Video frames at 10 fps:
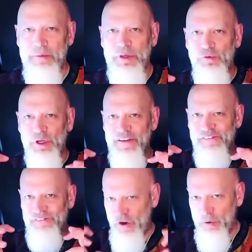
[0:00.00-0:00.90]
really
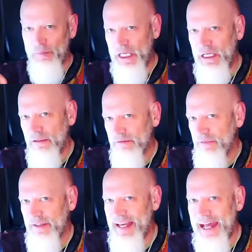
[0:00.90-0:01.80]
firmly
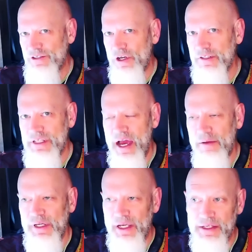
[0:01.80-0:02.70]
attached all the time
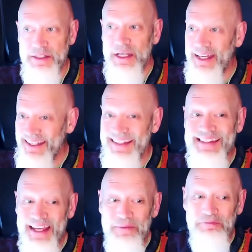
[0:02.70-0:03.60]
because this
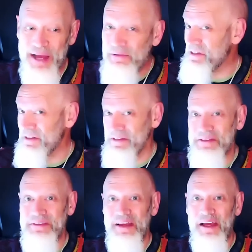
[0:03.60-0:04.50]
thing
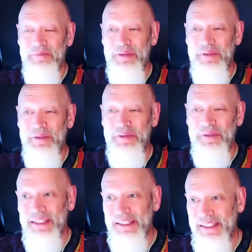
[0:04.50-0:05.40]
bounces. I mean,
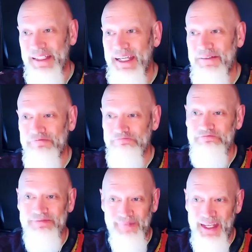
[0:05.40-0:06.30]

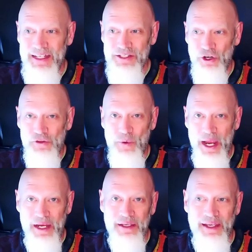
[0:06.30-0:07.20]
it's an
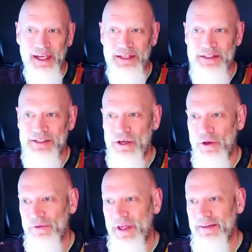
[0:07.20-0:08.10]
earthquake, and so
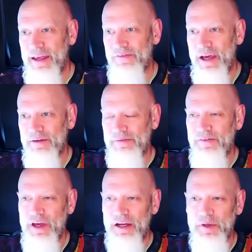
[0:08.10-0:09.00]
they've got
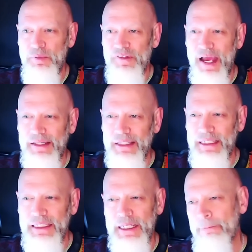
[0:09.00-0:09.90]
to be
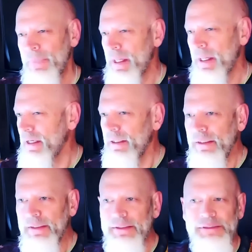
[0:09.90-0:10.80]
protected, and
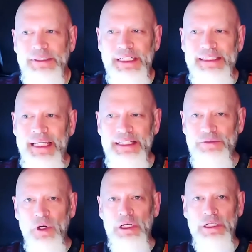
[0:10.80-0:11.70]
so it's going to take some
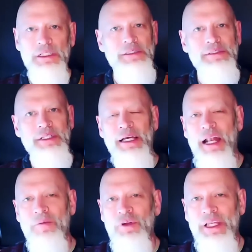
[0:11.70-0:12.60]
work. And
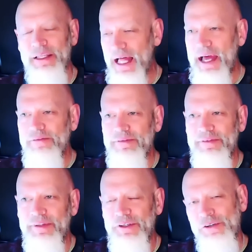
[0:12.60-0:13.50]
I'm really glad
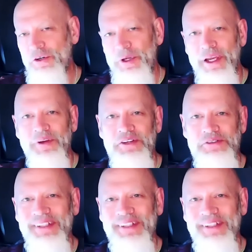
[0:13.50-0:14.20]
that you're doing it, Rich.